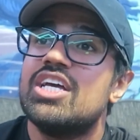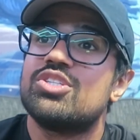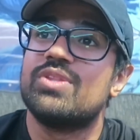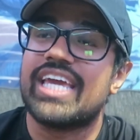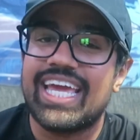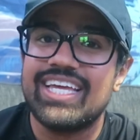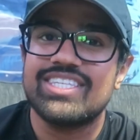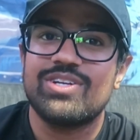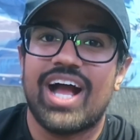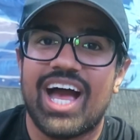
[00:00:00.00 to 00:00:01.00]
So the
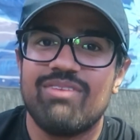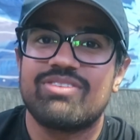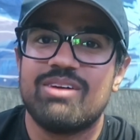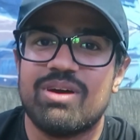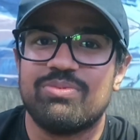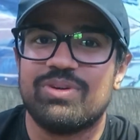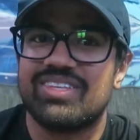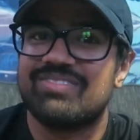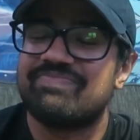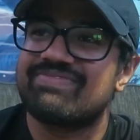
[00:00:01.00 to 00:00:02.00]
answer I've come up
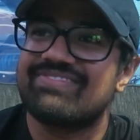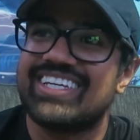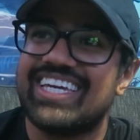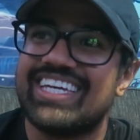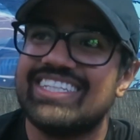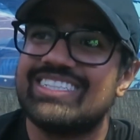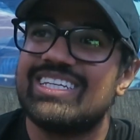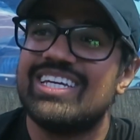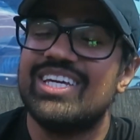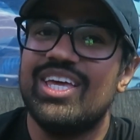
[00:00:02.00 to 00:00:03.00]
with
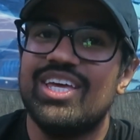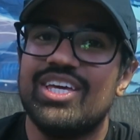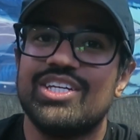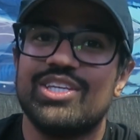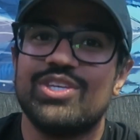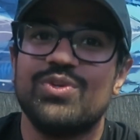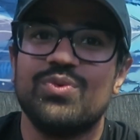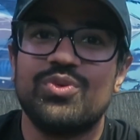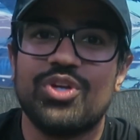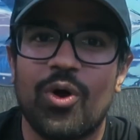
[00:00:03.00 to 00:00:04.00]
is
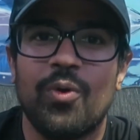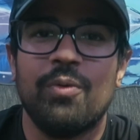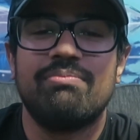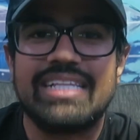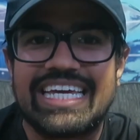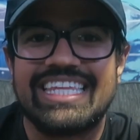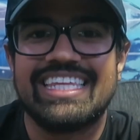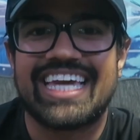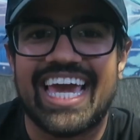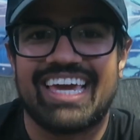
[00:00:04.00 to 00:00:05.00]
you don't play
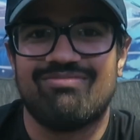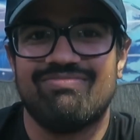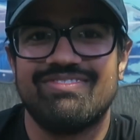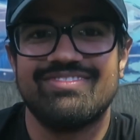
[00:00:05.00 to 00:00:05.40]
the game.